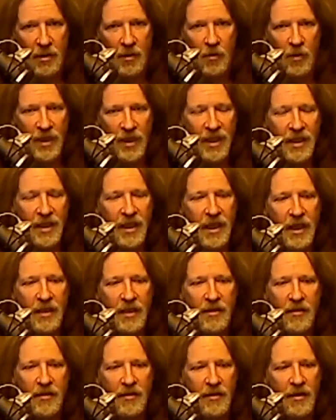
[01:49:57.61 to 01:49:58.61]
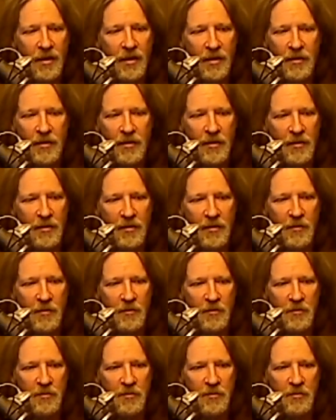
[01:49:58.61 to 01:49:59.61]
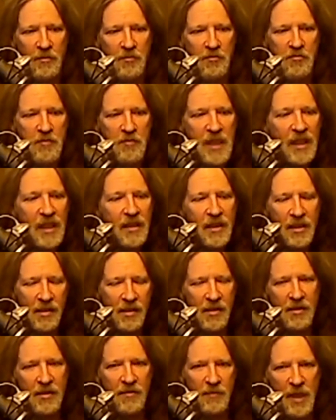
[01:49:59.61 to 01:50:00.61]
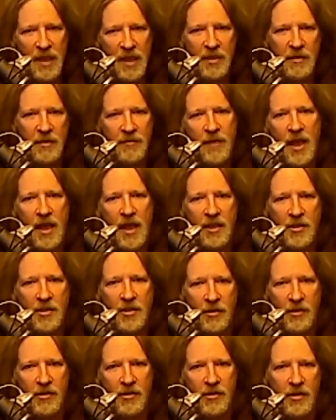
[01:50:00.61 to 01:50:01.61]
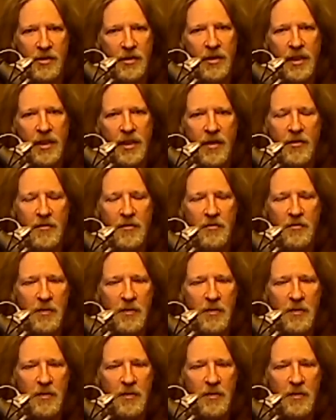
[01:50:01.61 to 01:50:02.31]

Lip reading: We need millions of manufacturers turning out